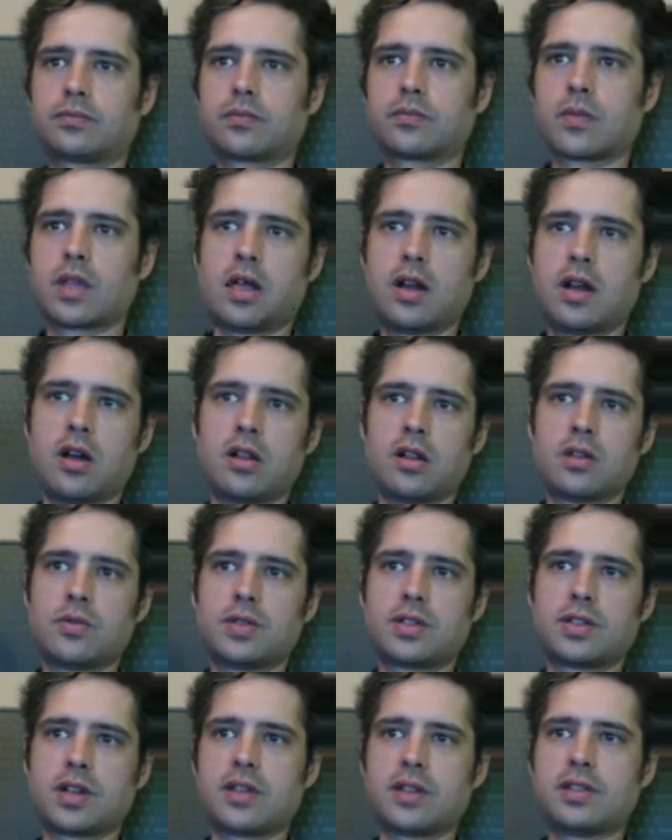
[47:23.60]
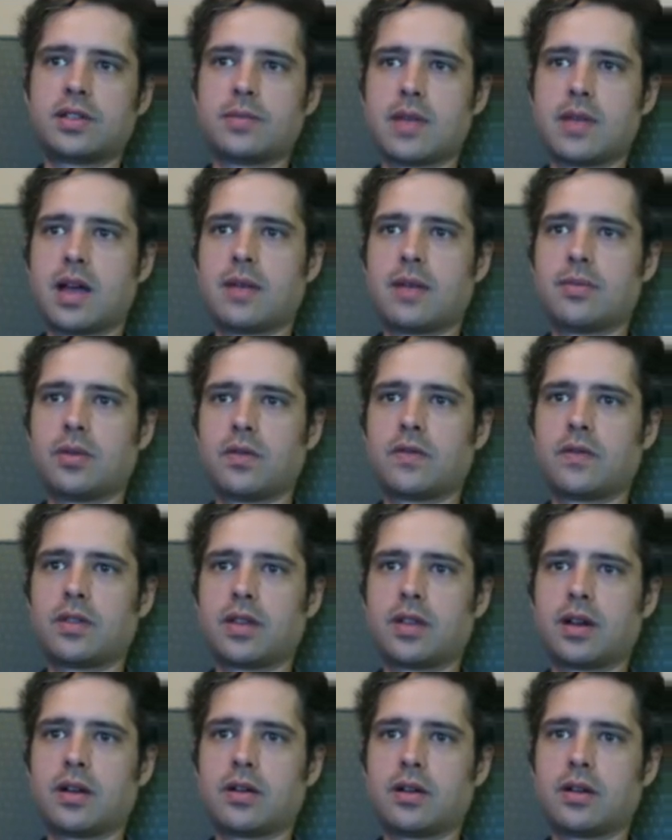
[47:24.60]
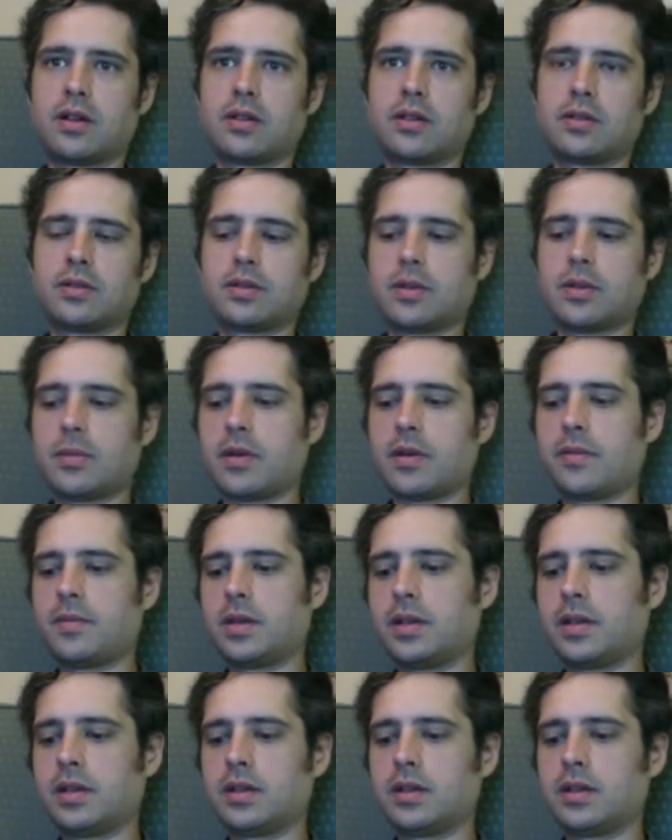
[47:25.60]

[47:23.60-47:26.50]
And Hollywood's on this map over there above me.